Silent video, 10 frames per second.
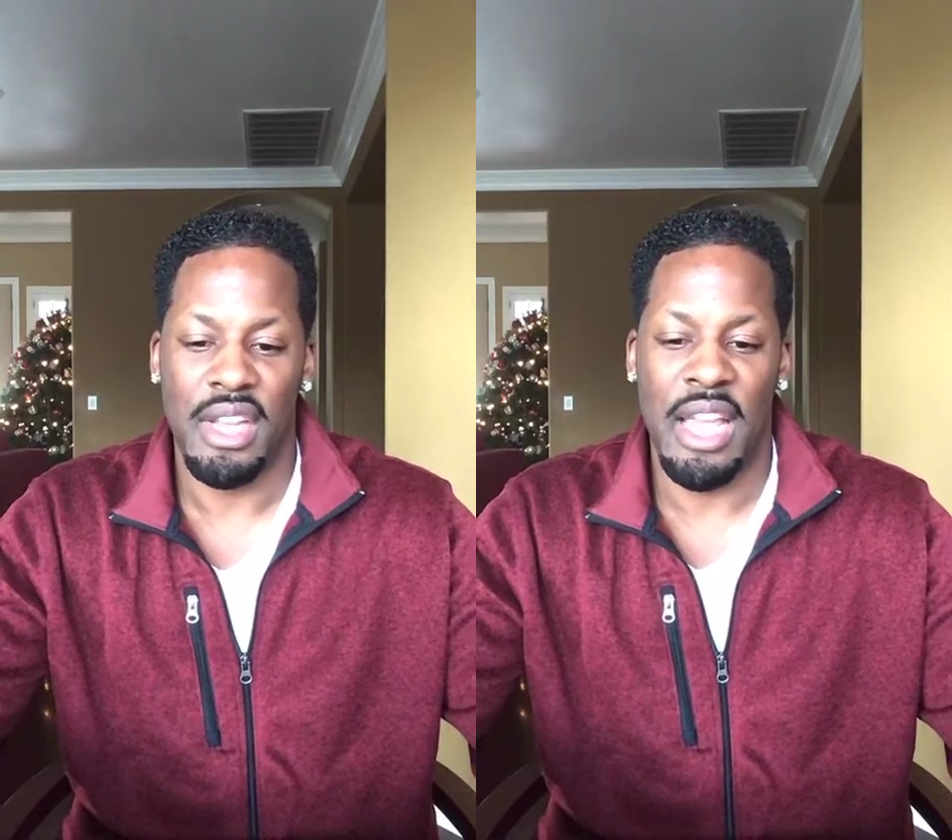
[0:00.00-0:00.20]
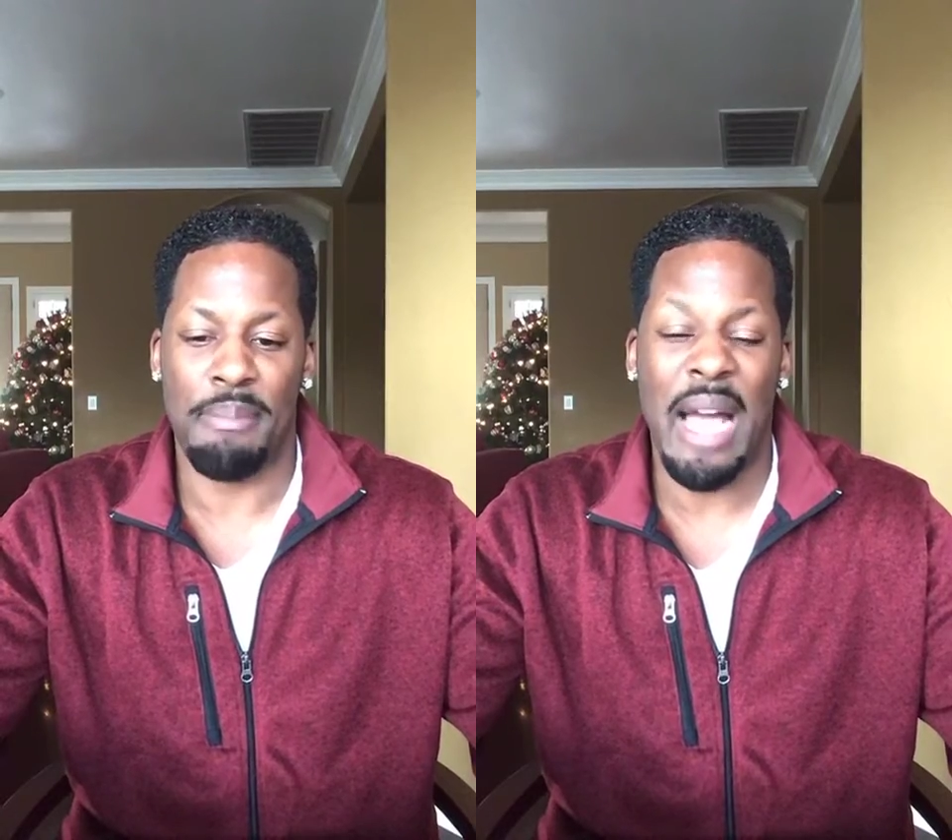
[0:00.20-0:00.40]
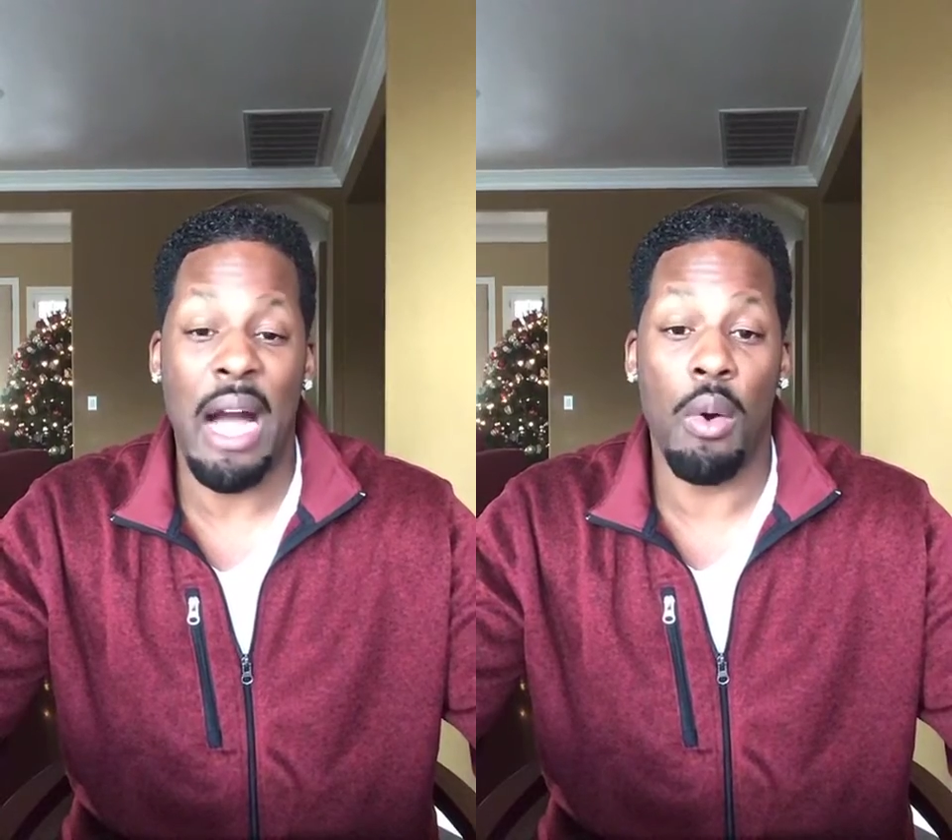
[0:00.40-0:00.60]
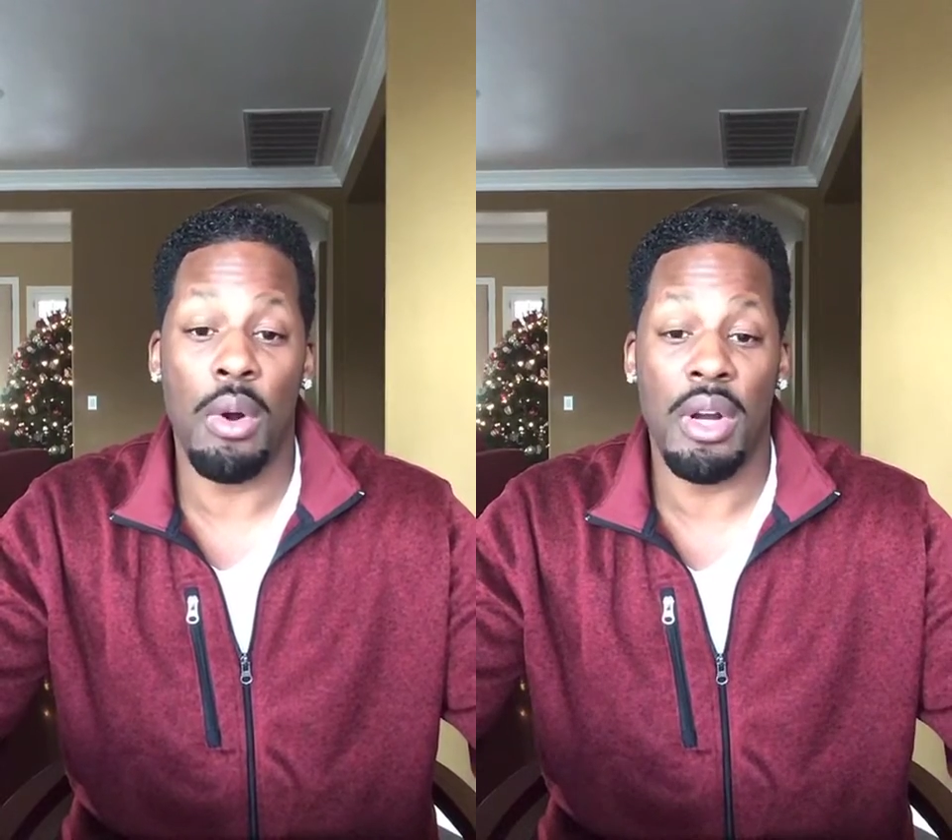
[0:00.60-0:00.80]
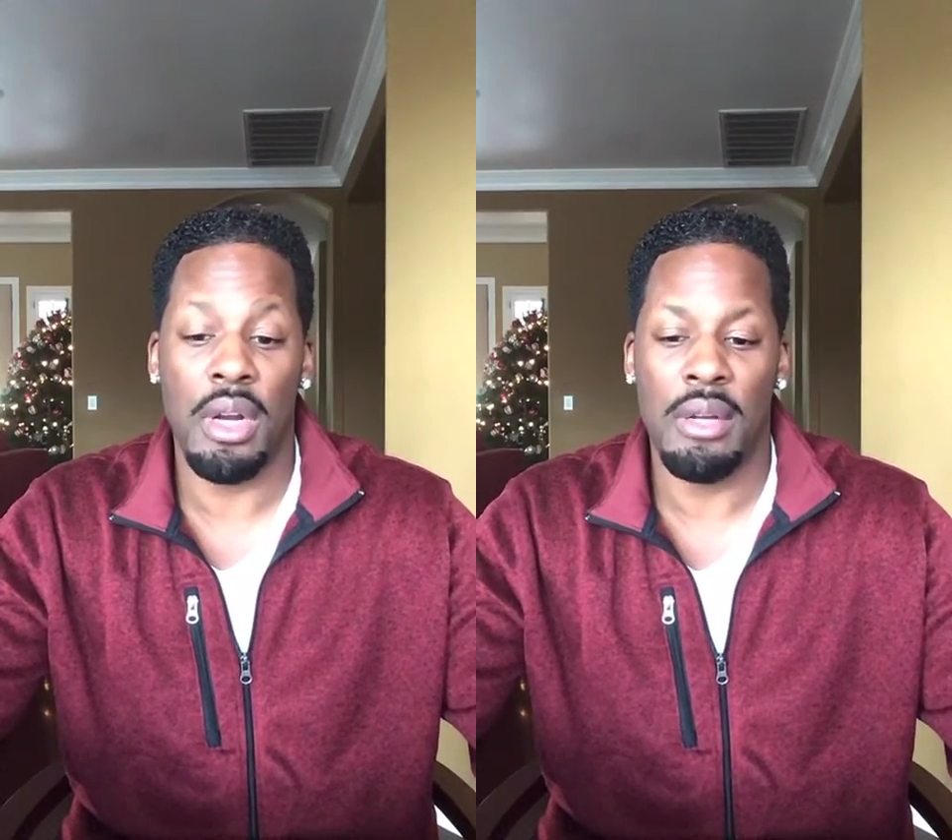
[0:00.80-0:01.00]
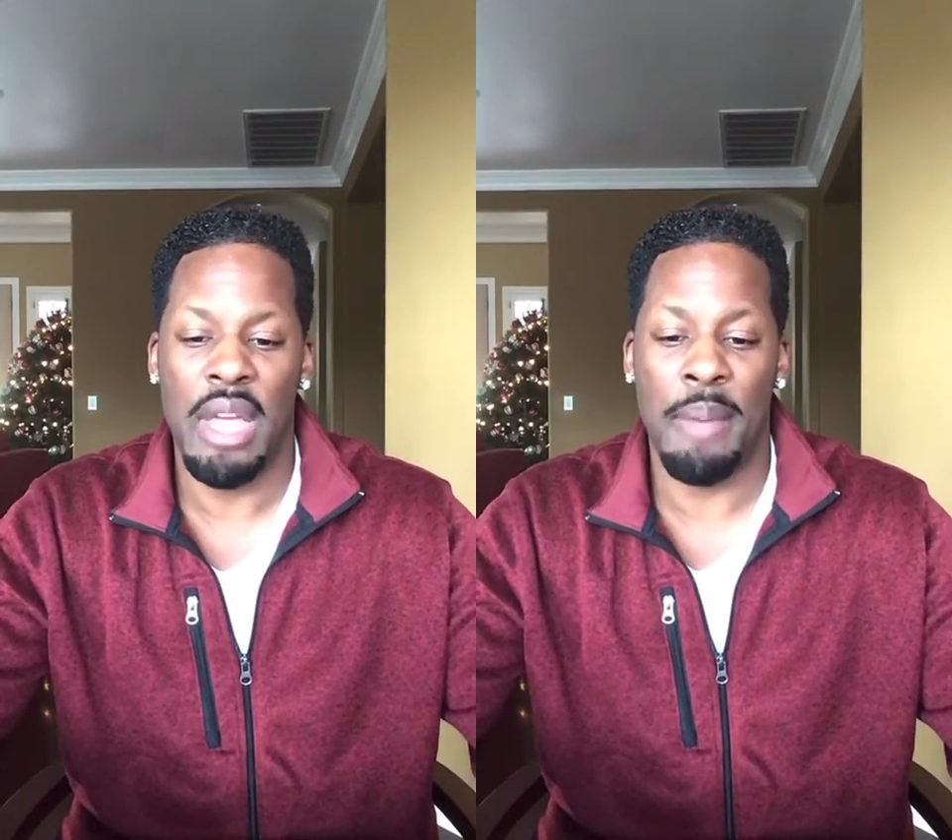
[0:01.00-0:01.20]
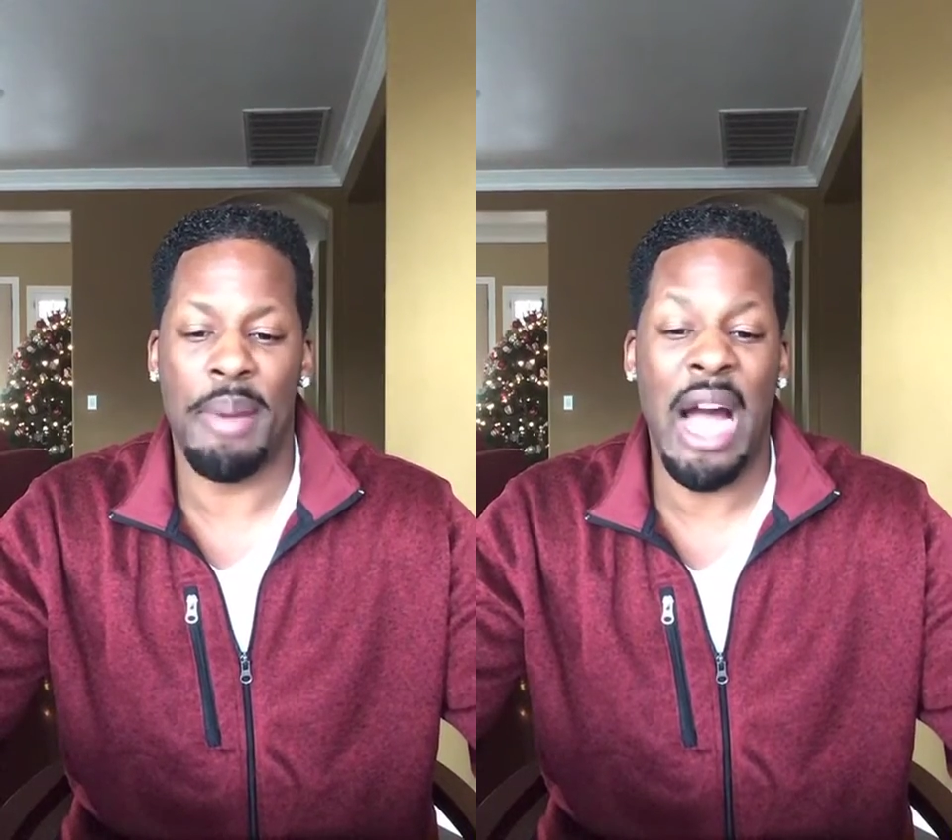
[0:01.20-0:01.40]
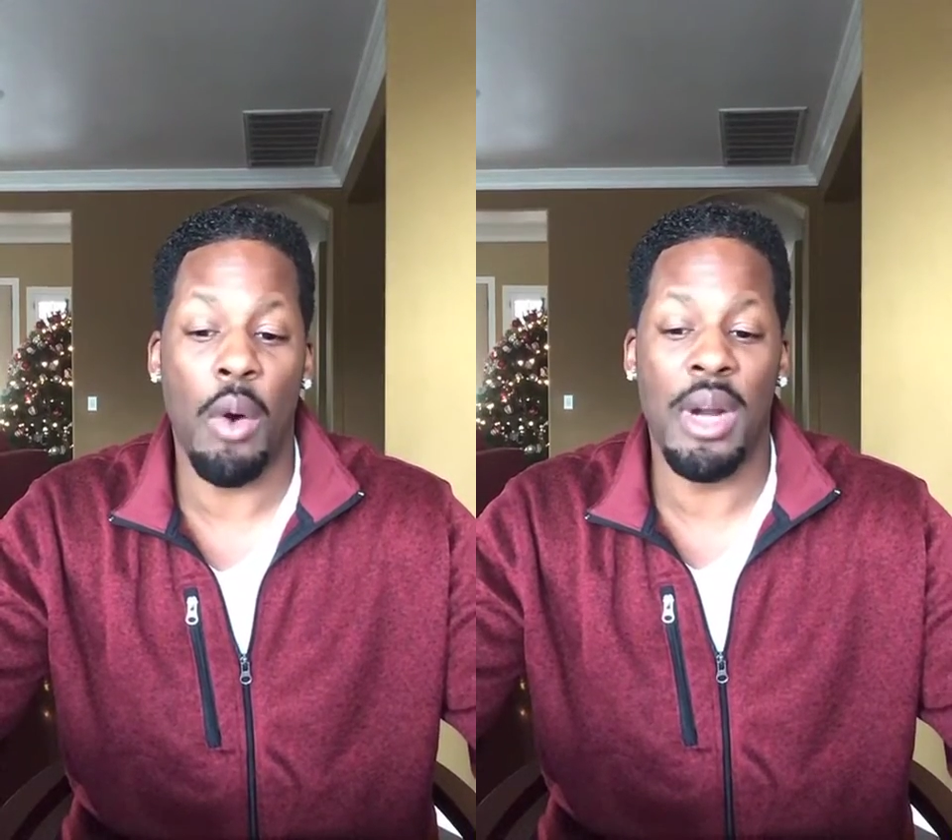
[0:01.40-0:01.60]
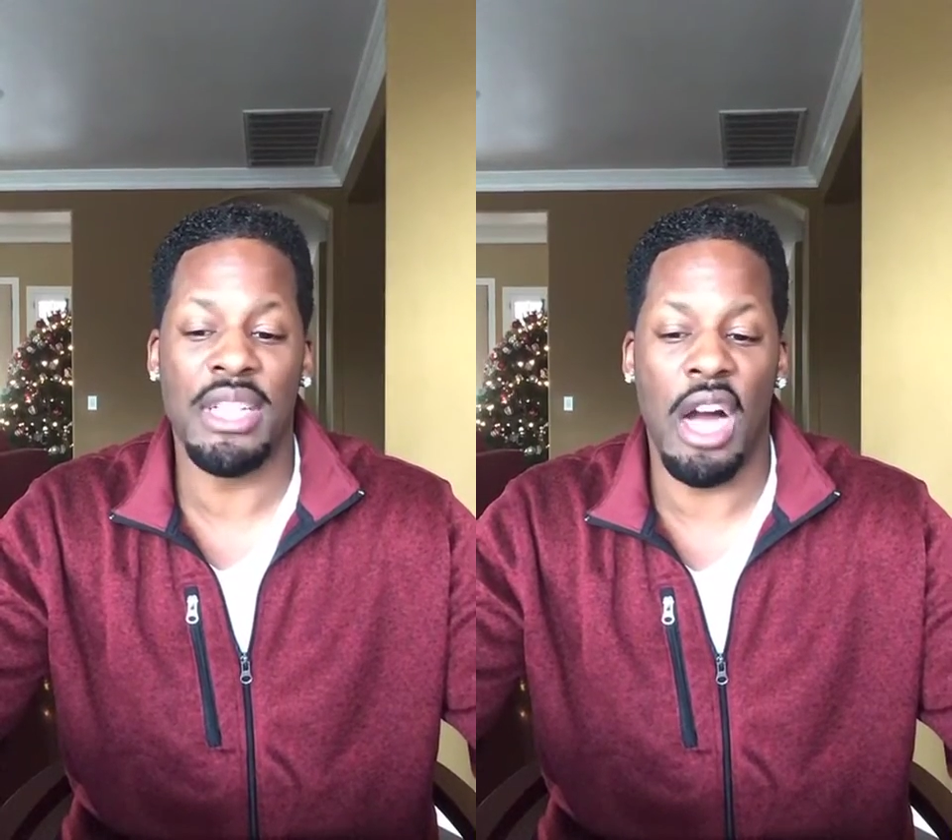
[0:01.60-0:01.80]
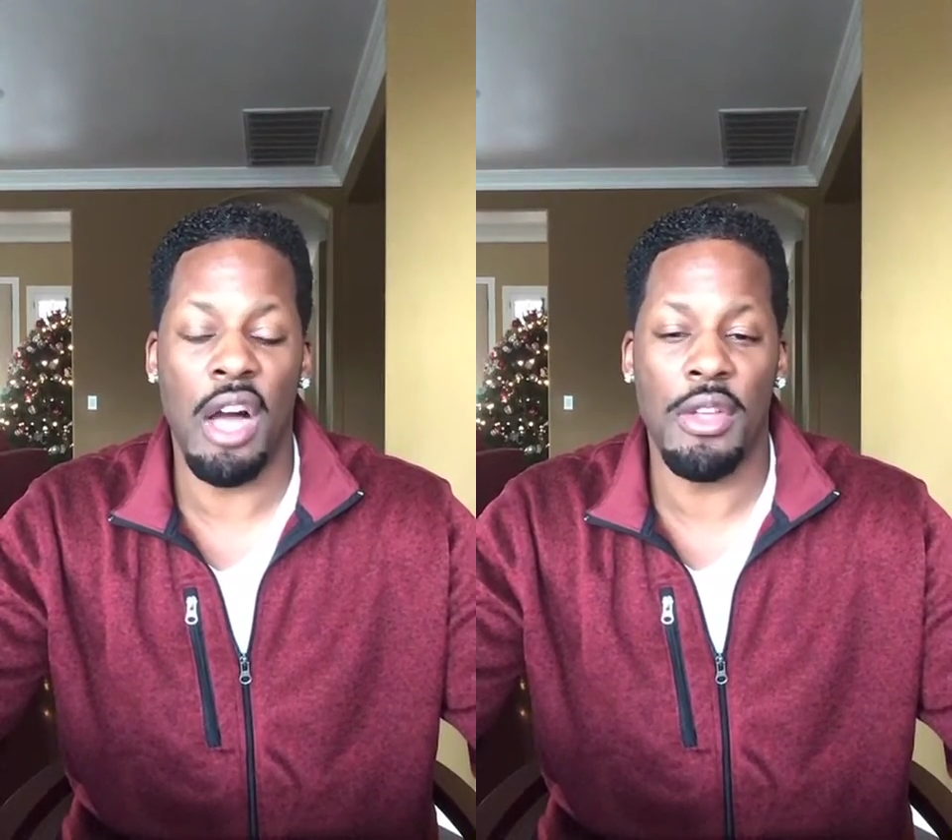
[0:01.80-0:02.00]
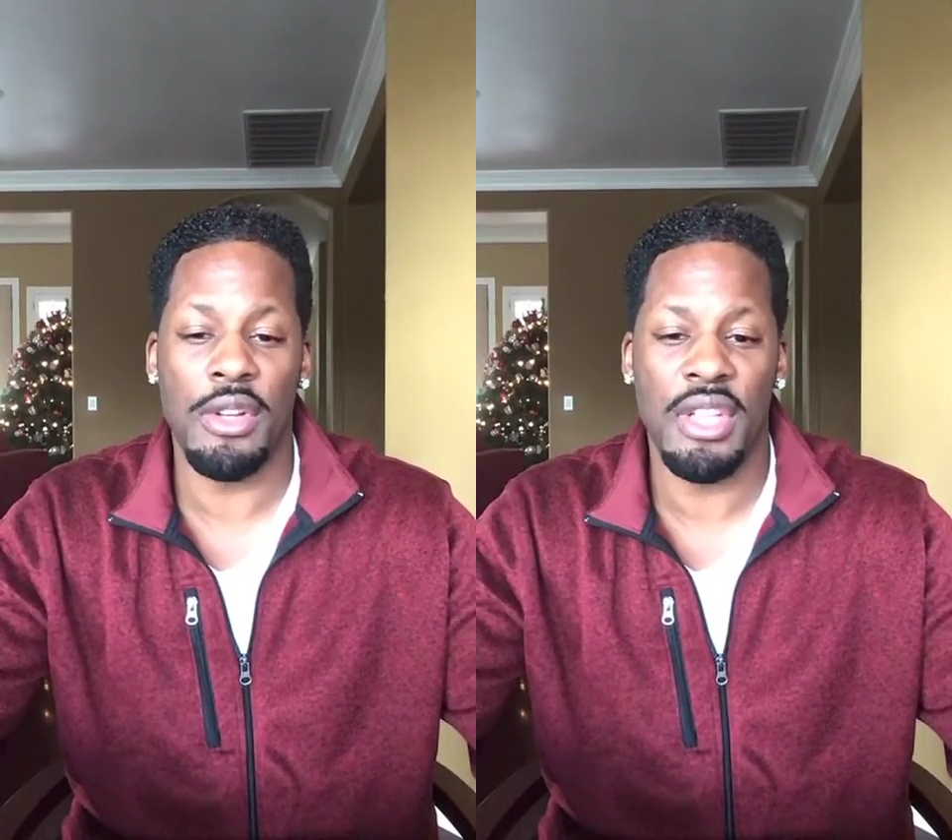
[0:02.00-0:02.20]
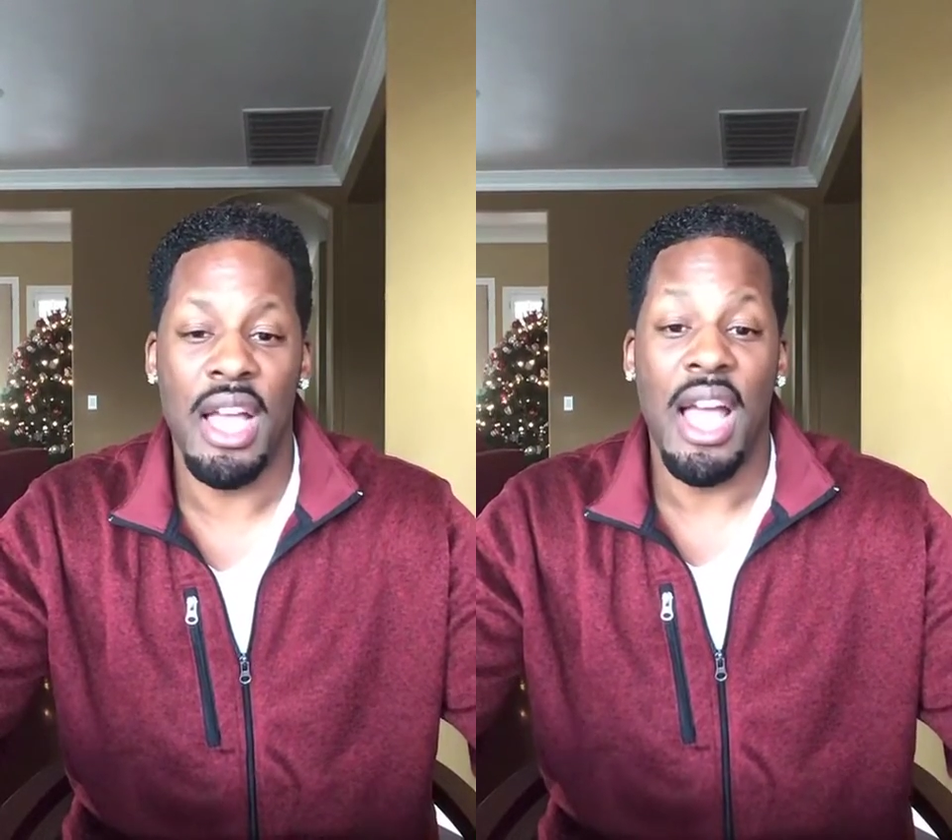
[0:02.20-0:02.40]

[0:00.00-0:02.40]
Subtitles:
empowering to others,